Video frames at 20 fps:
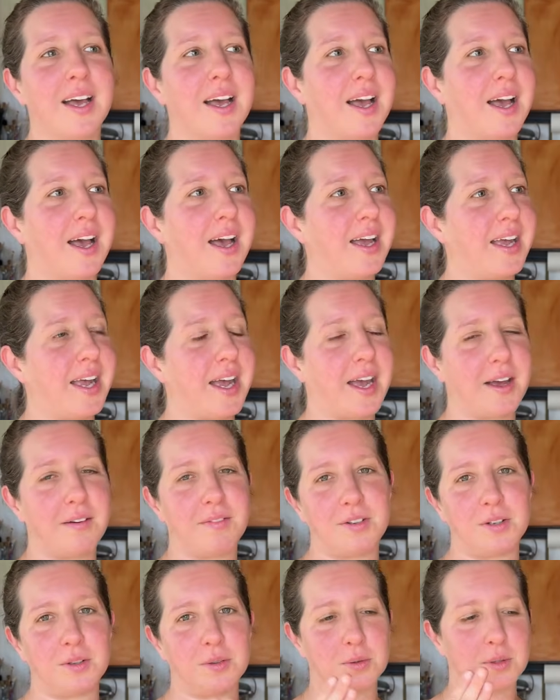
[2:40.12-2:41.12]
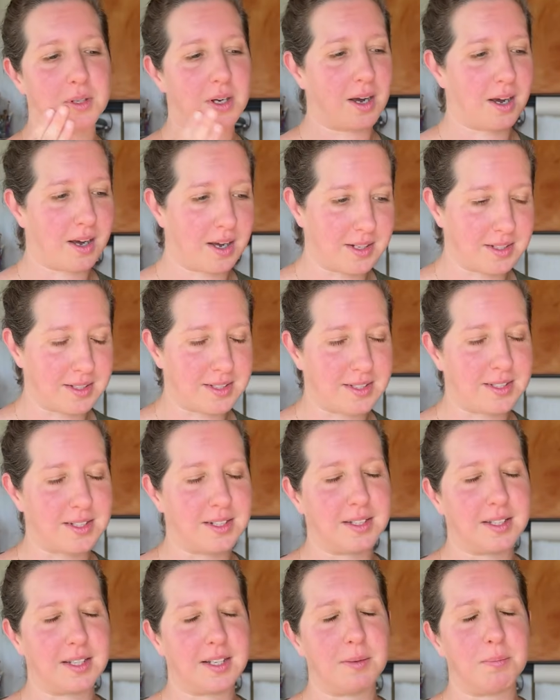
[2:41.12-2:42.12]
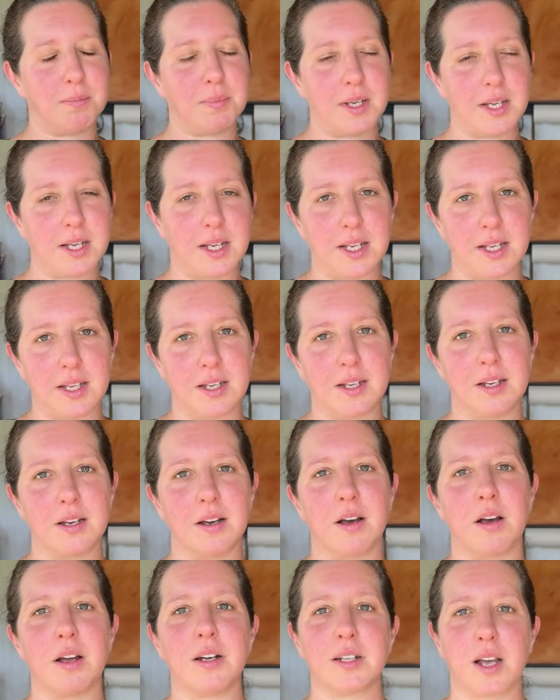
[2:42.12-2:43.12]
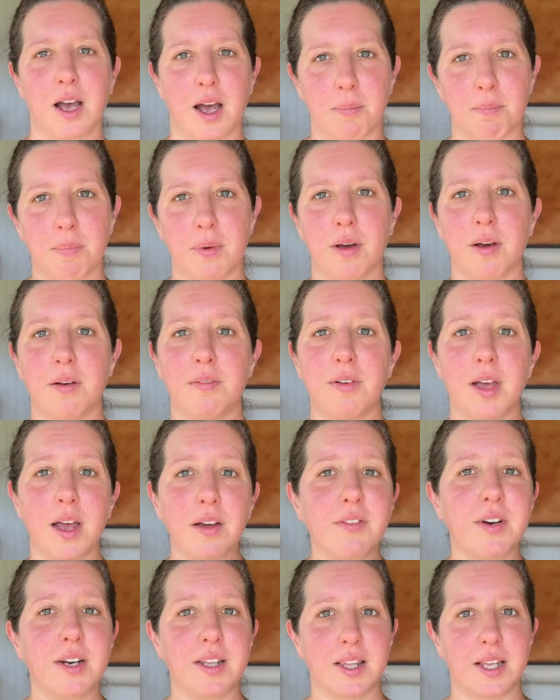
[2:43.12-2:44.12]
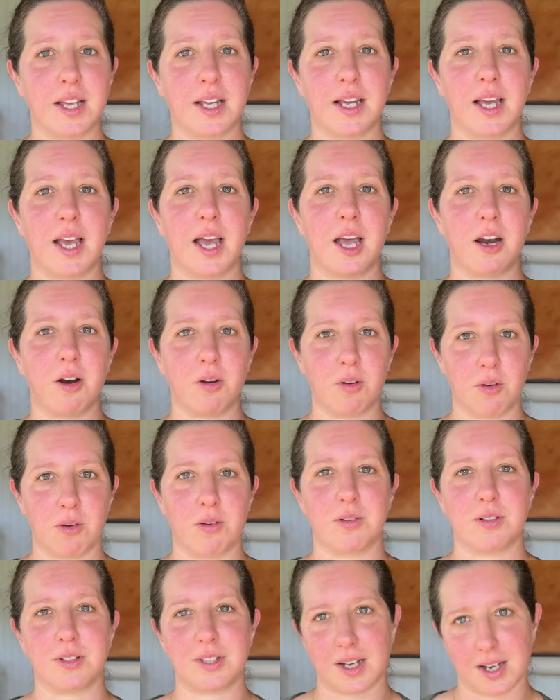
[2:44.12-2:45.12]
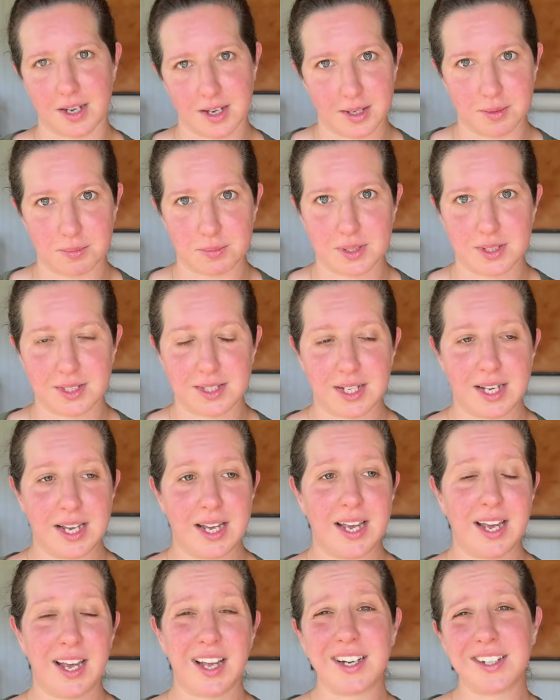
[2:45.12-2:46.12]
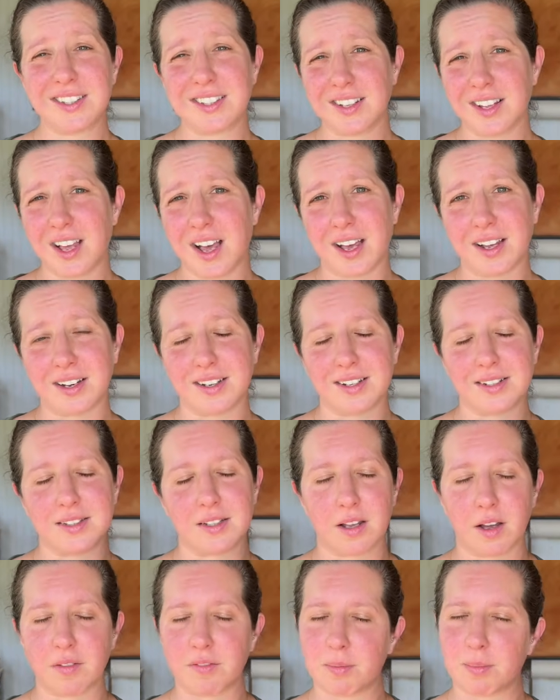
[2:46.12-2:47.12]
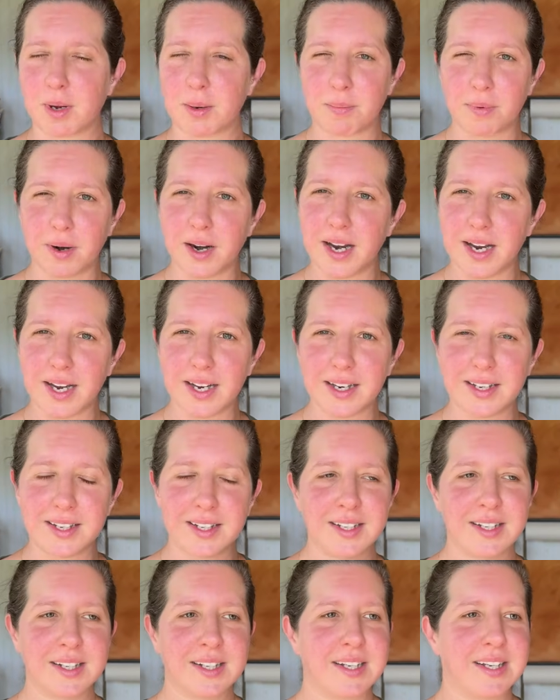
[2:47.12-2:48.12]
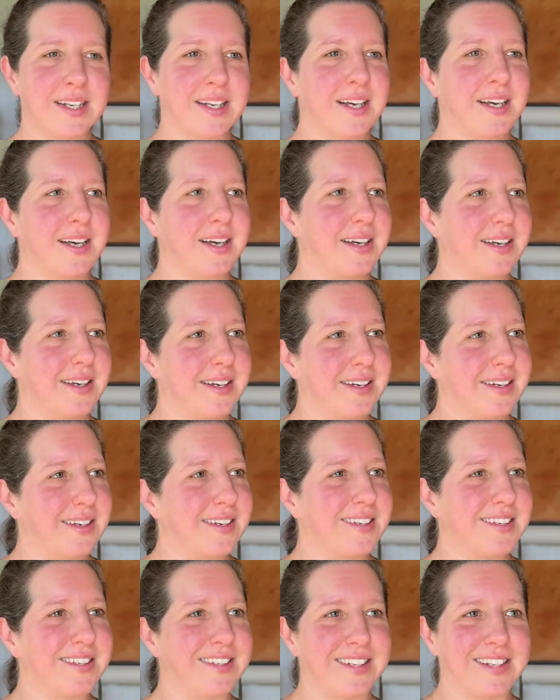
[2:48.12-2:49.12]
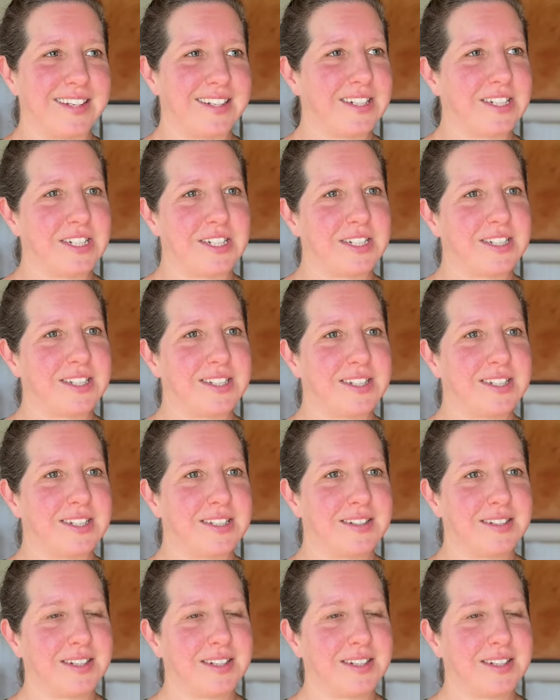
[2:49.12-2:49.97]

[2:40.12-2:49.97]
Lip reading: I have to constantly be on top of everything at all times. And it's a lot. It's a lot for my brain. It's just